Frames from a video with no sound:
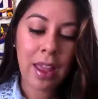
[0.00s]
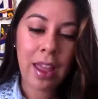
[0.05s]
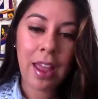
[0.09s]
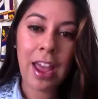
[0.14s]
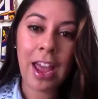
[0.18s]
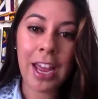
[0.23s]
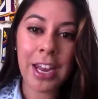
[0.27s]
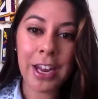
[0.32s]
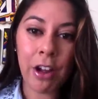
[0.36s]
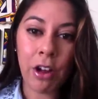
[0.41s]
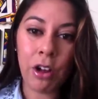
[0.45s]

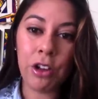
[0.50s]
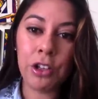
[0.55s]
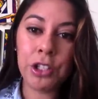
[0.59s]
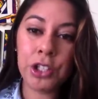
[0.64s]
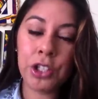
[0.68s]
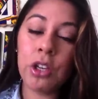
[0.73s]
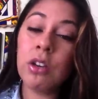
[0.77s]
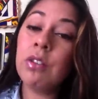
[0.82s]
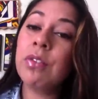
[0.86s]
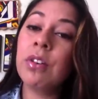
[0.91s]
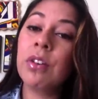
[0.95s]
And
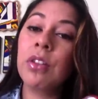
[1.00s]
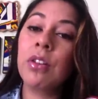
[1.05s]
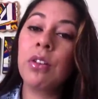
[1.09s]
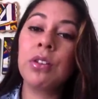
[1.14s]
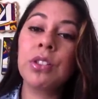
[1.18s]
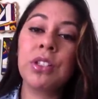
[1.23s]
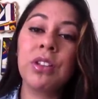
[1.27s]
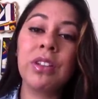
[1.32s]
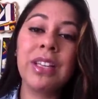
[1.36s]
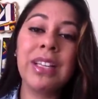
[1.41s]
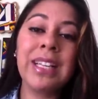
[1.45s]
also for
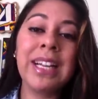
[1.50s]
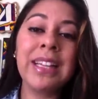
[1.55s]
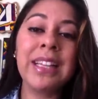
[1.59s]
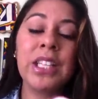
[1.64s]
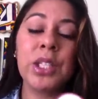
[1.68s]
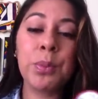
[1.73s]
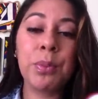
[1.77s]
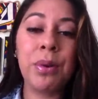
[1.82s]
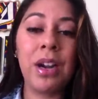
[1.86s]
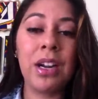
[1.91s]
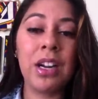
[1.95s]
those looking at
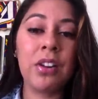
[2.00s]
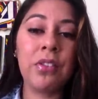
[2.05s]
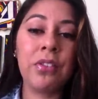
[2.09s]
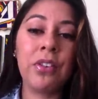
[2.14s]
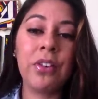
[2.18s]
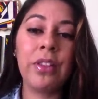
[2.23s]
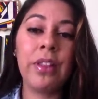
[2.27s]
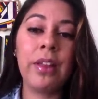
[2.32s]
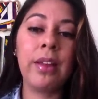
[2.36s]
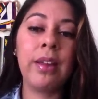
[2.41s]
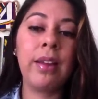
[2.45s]
this product
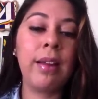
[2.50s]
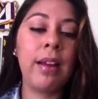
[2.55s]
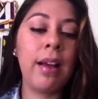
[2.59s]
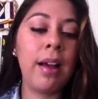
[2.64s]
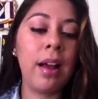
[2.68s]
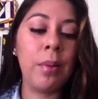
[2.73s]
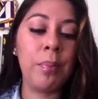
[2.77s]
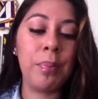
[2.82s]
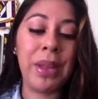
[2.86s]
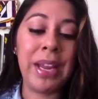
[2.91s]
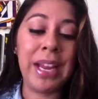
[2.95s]
for the
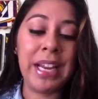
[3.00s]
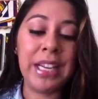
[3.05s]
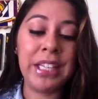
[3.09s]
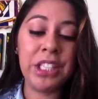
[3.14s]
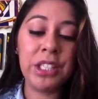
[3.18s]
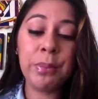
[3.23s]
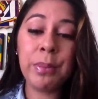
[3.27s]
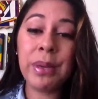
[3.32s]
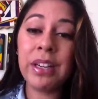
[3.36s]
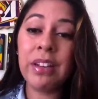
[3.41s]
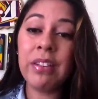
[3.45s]

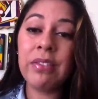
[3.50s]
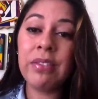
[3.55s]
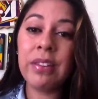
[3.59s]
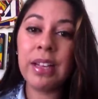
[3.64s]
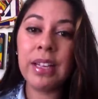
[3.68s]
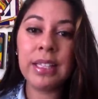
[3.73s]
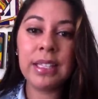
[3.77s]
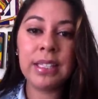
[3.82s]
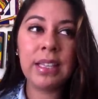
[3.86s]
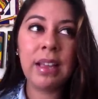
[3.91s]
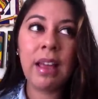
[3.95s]
aging
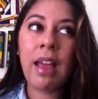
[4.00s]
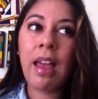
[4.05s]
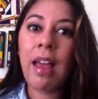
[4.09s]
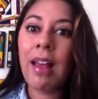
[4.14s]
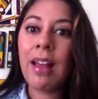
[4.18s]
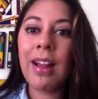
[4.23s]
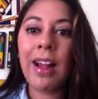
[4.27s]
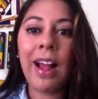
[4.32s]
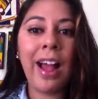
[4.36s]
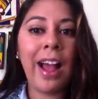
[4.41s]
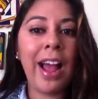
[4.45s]
benefits,
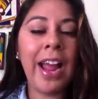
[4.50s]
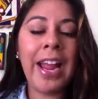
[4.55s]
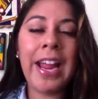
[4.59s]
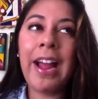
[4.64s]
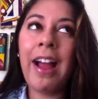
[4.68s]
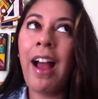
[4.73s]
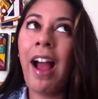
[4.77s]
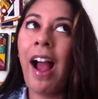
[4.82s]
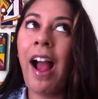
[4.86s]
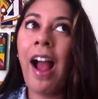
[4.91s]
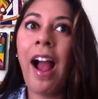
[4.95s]
I
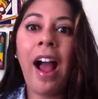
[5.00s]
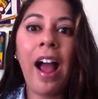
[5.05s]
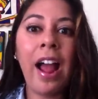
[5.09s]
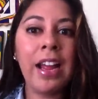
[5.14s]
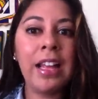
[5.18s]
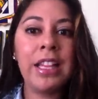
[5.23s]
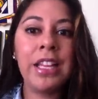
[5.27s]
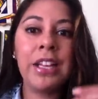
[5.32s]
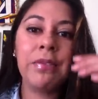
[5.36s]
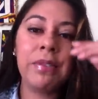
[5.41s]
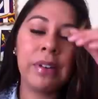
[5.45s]

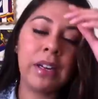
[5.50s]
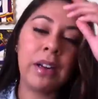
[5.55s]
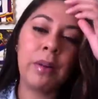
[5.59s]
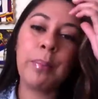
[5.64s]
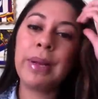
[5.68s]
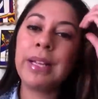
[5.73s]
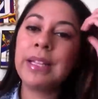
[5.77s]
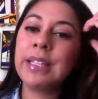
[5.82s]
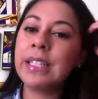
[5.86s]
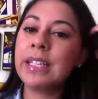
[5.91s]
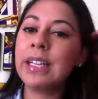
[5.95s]
highly
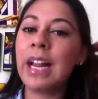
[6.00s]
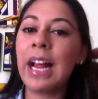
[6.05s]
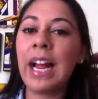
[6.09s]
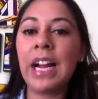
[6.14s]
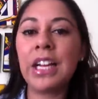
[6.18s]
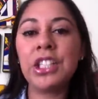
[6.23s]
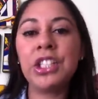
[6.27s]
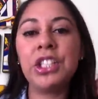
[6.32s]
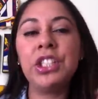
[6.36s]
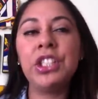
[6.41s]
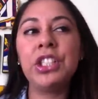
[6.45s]
recommend it.
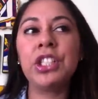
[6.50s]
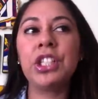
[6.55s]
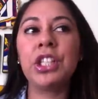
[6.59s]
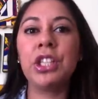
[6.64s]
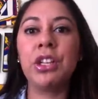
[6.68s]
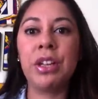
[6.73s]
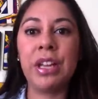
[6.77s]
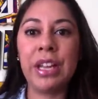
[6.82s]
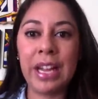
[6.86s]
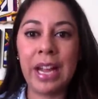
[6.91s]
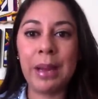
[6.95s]
Actually, just
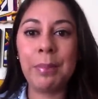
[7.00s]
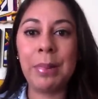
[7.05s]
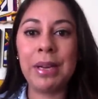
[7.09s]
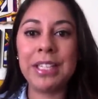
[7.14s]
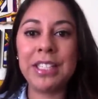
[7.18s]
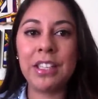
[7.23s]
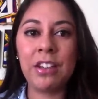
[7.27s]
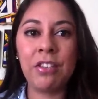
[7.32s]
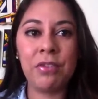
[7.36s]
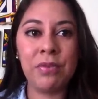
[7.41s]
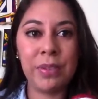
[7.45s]
looking at
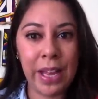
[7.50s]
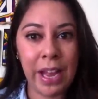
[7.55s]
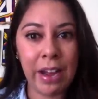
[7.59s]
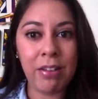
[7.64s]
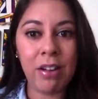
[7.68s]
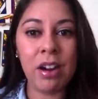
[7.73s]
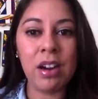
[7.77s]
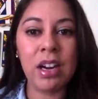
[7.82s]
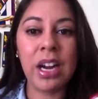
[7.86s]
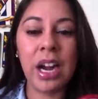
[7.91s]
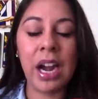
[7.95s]
myself now
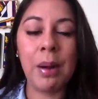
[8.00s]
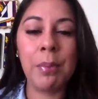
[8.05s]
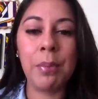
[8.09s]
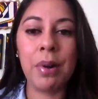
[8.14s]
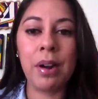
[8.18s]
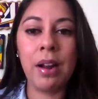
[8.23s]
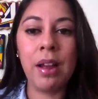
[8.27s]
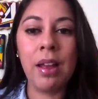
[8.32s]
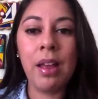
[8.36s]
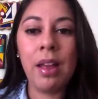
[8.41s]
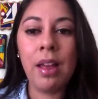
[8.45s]
on
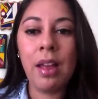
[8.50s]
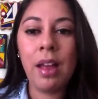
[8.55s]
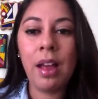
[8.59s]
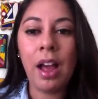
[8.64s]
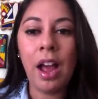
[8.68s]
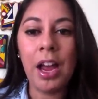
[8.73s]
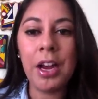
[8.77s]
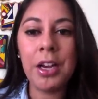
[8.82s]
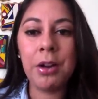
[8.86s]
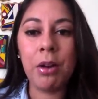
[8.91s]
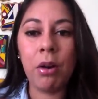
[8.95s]
camera,
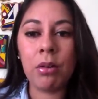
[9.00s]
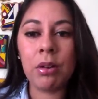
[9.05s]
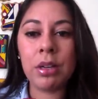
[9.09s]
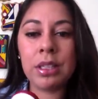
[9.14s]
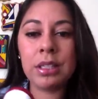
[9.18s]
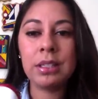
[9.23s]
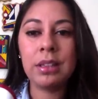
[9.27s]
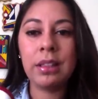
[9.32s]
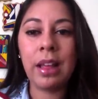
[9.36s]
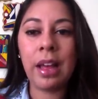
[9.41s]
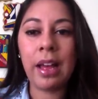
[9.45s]
I
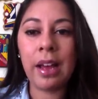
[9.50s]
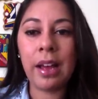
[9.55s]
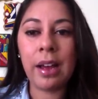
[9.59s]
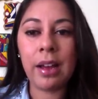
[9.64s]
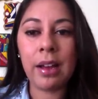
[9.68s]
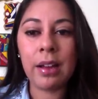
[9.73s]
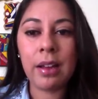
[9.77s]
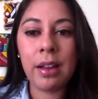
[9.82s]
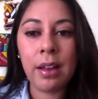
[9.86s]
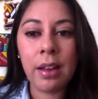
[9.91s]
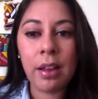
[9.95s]
noticed
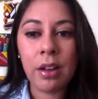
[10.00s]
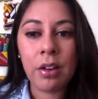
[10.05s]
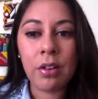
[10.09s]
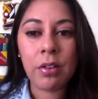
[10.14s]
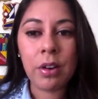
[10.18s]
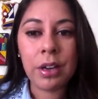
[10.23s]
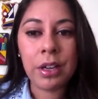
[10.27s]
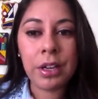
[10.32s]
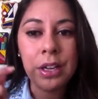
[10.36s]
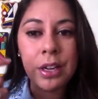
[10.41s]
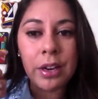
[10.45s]
that
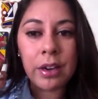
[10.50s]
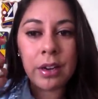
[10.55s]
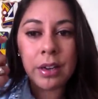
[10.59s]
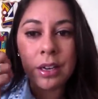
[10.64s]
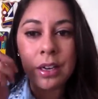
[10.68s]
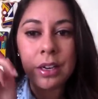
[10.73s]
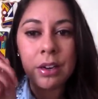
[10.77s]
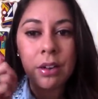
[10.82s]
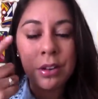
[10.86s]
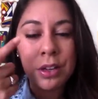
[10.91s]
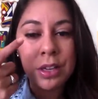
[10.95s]
here,
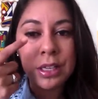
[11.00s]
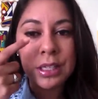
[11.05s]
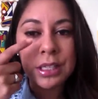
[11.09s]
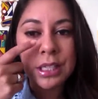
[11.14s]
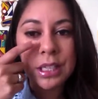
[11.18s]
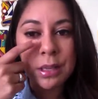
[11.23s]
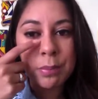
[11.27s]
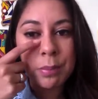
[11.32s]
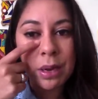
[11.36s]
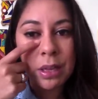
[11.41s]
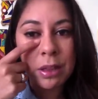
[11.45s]
you know, you can
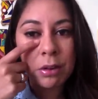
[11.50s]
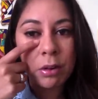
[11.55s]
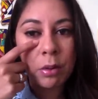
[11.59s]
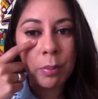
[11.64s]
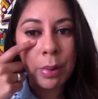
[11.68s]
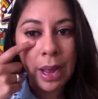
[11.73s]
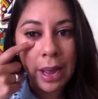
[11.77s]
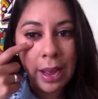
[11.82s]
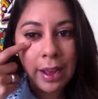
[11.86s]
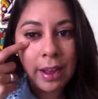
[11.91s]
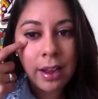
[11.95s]
see my little
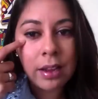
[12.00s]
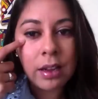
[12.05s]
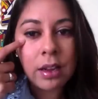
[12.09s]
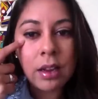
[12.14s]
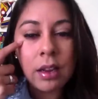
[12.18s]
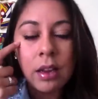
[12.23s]
bag,